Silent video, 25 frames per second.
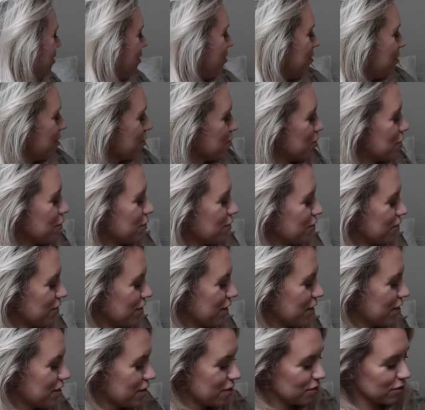too small for
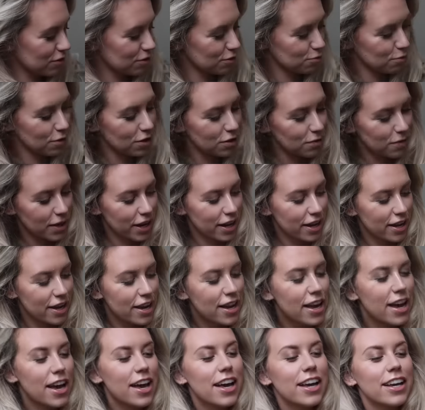you you'll swallow it
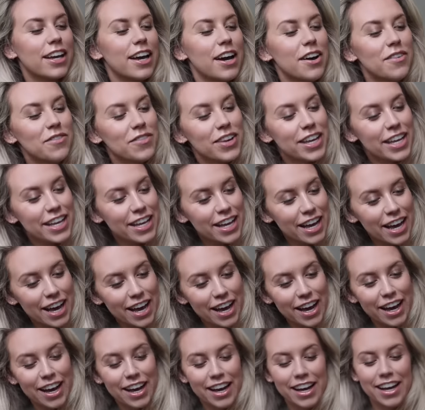come
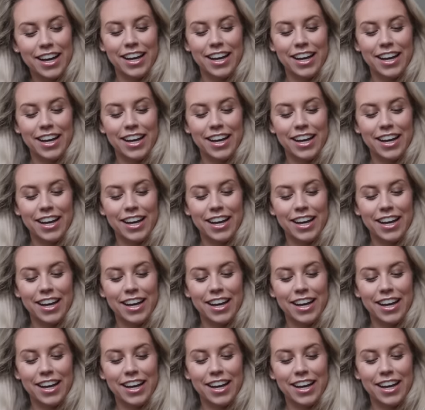here